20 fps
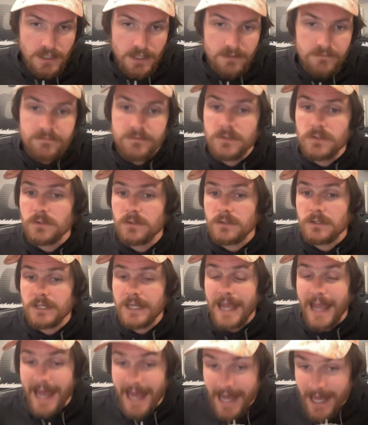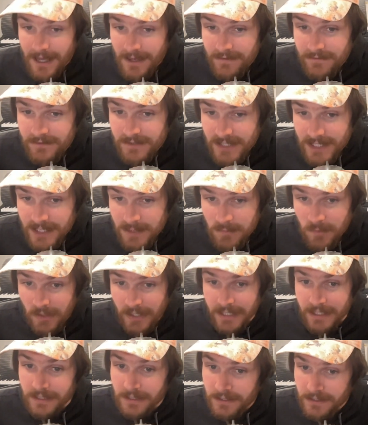If your calves need a
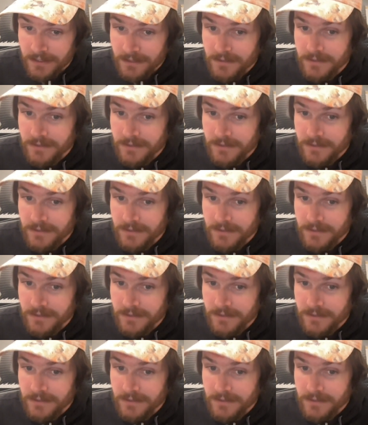break,